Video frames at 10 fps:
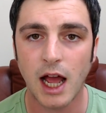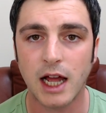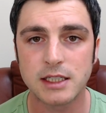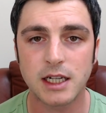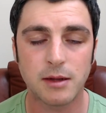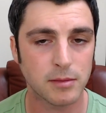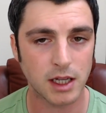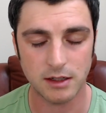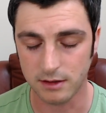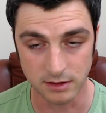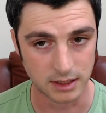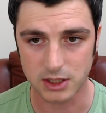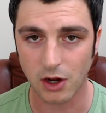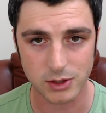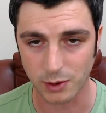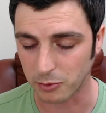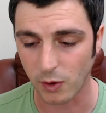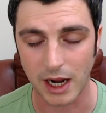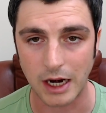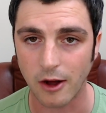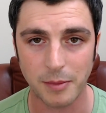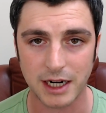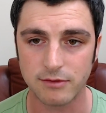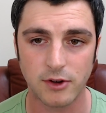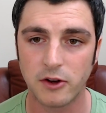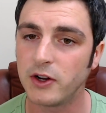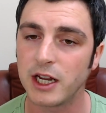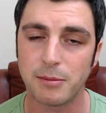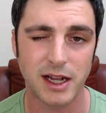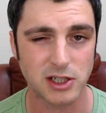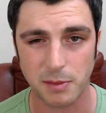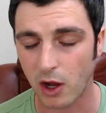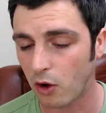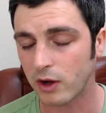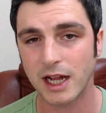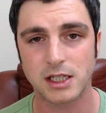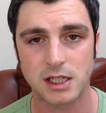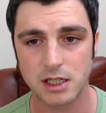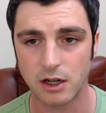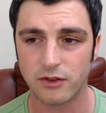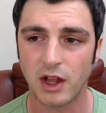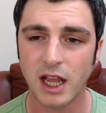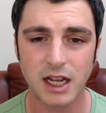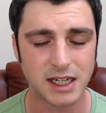And talked to him quite a lot back and forth on emails about all kinds of stuff.